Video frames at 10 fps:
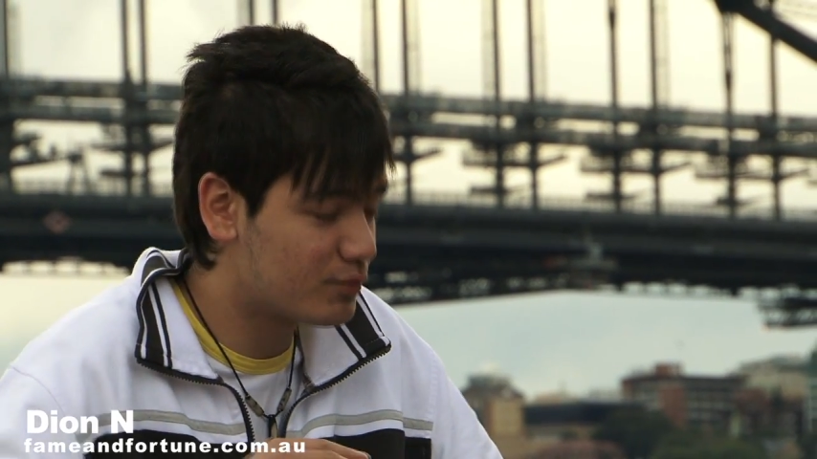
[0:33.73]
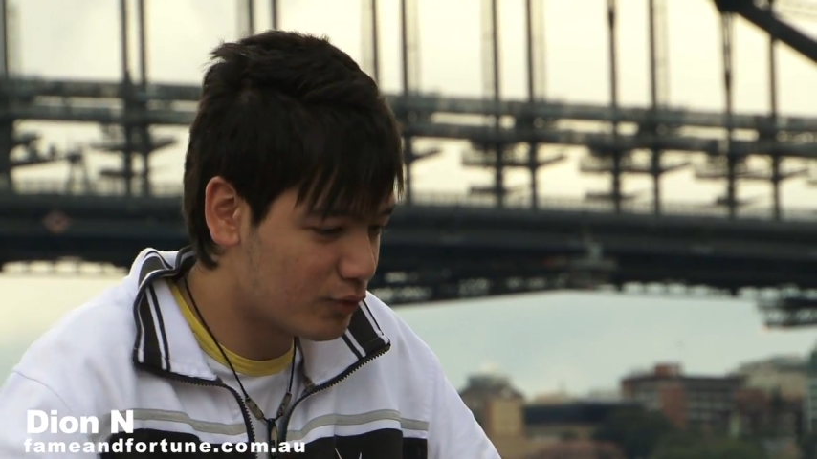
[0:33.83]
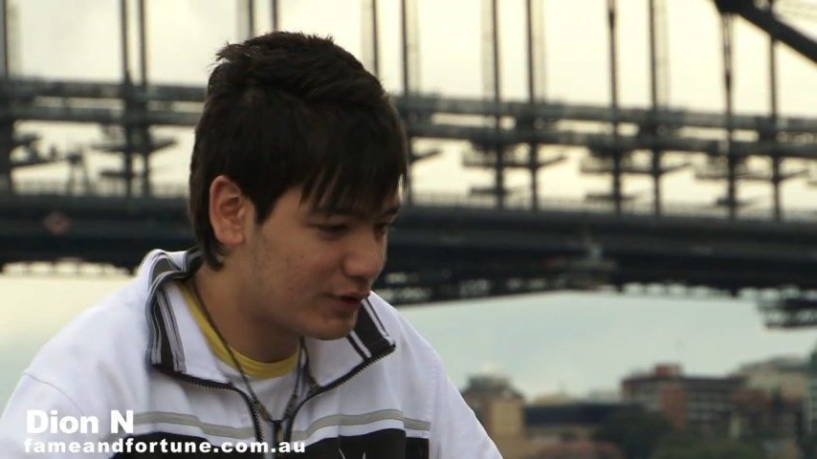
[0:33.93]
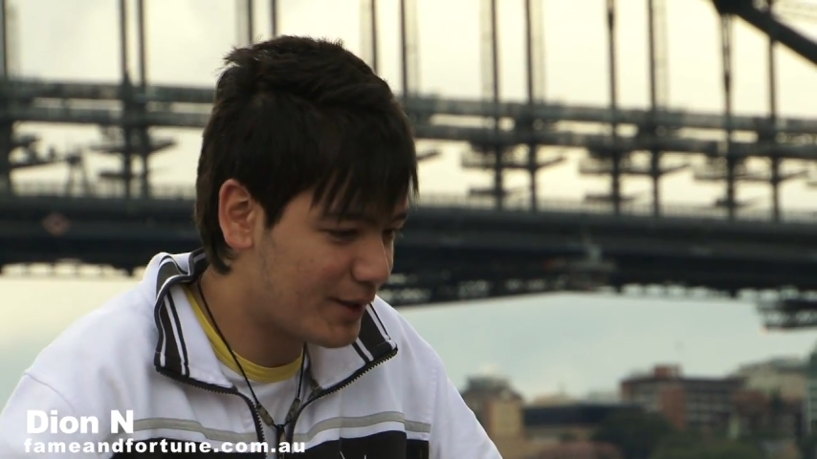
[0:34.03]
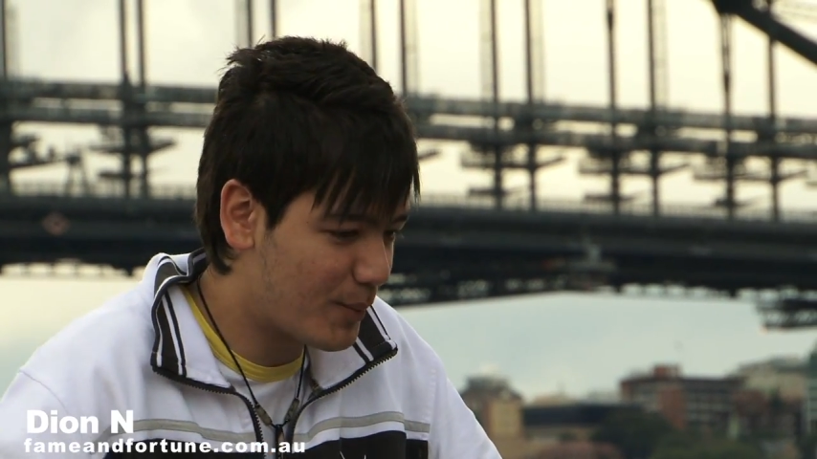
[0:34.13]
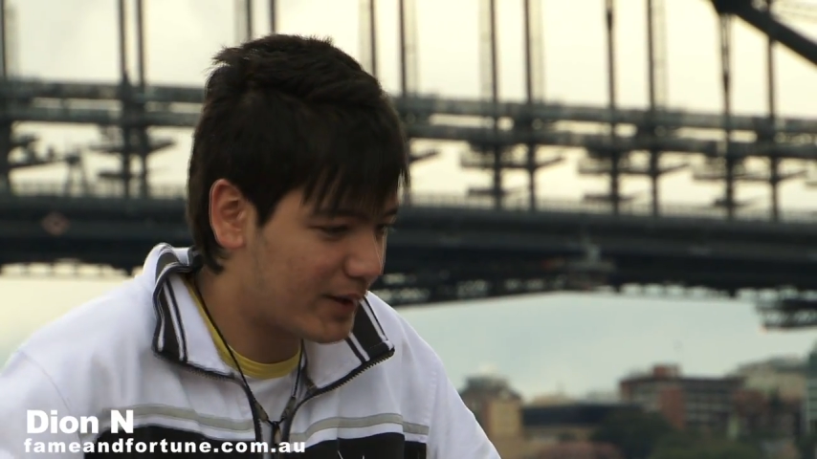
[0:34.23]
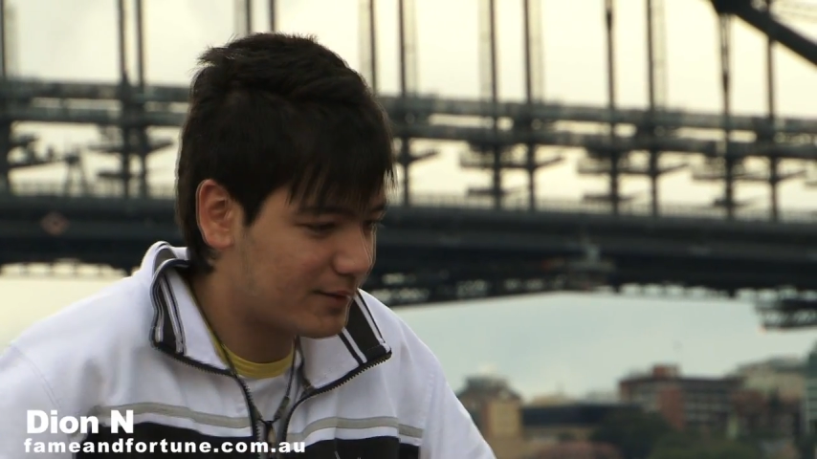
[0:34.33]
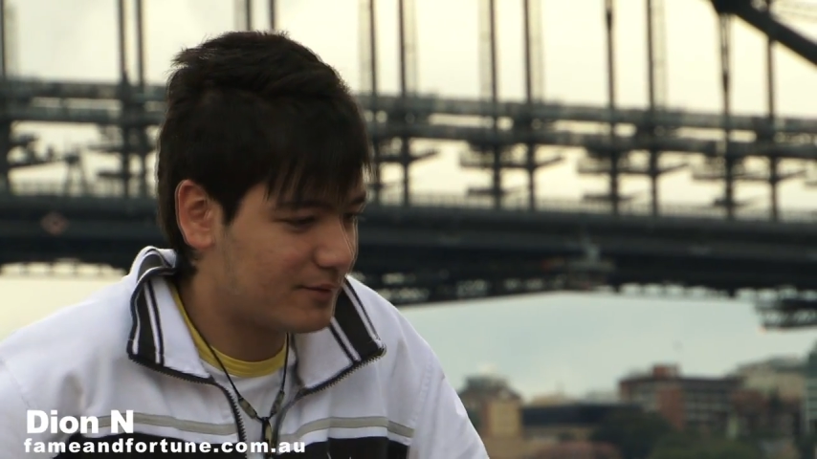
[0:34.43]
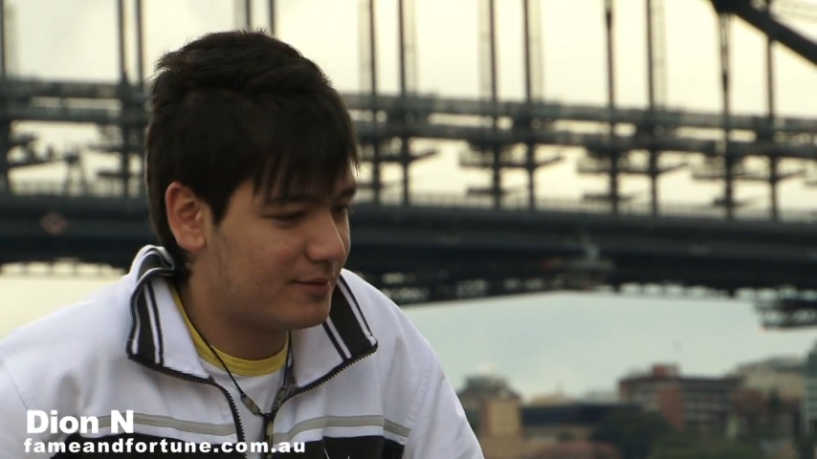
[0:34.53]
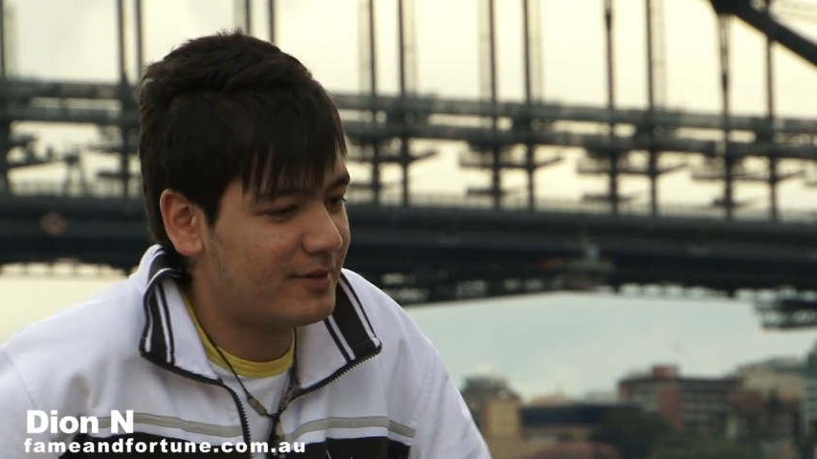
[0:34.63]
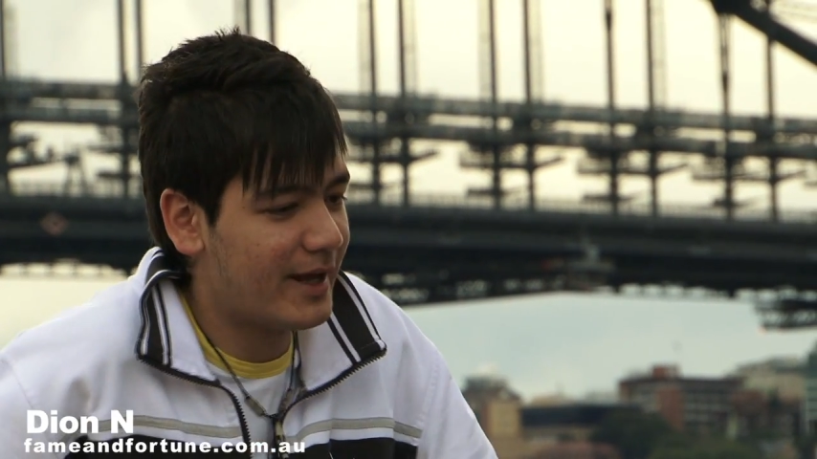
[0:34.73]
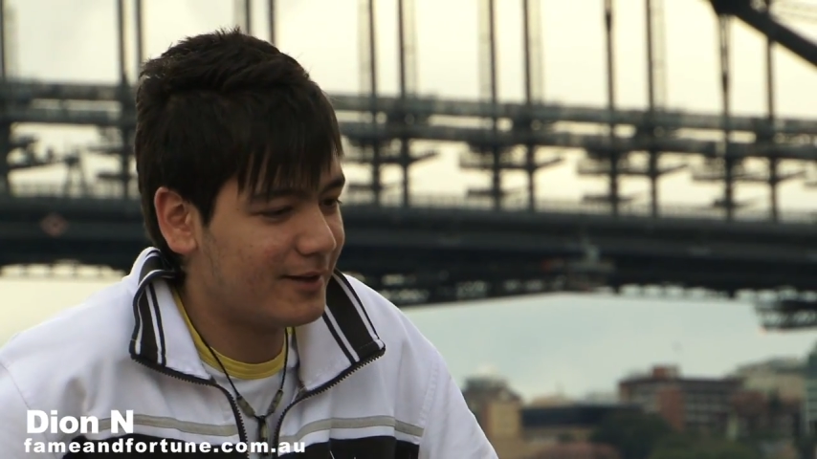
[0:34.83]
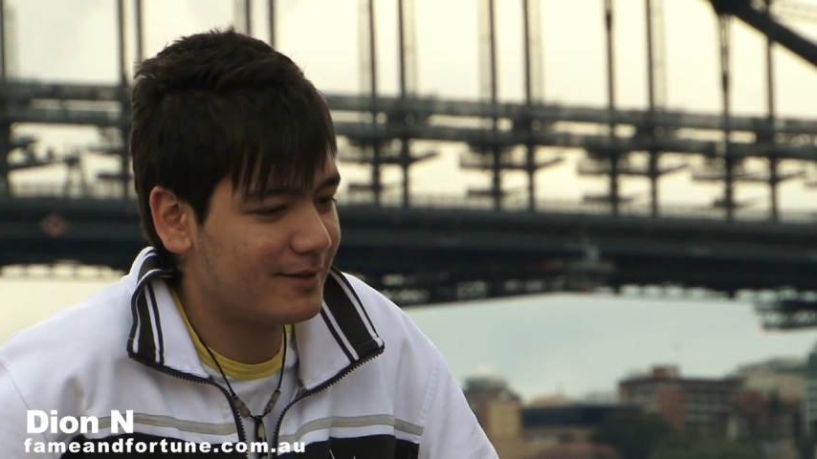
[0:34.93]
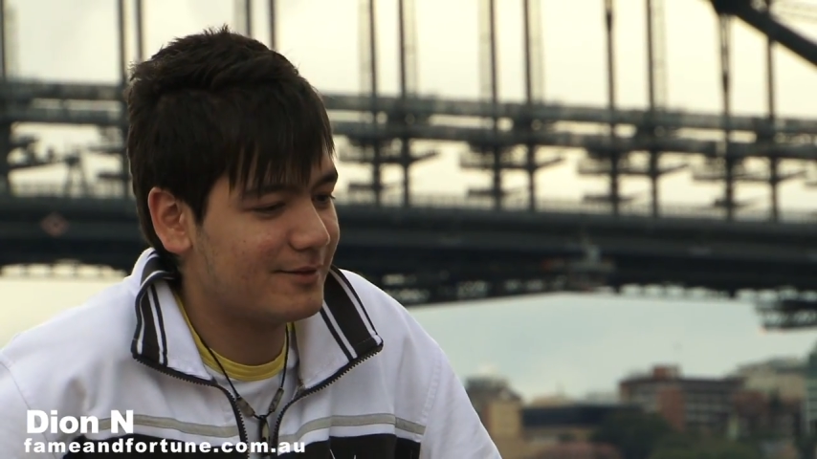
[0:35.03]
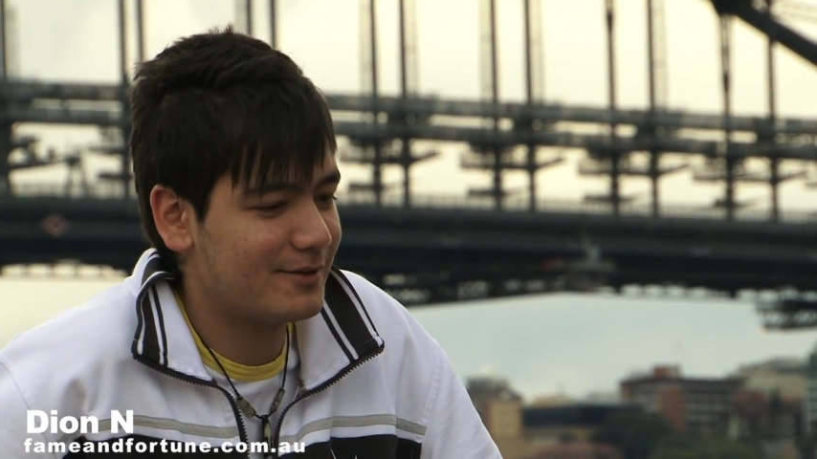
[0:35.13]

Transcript: smoothly, but then